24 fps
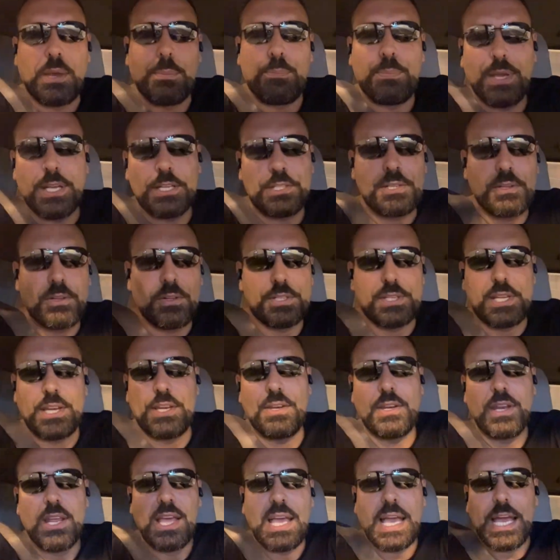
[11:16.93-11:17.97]
epistles
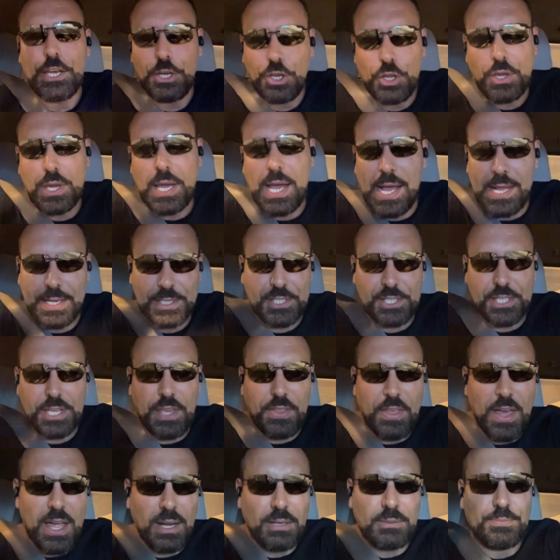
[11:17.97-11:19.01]
and you can't see that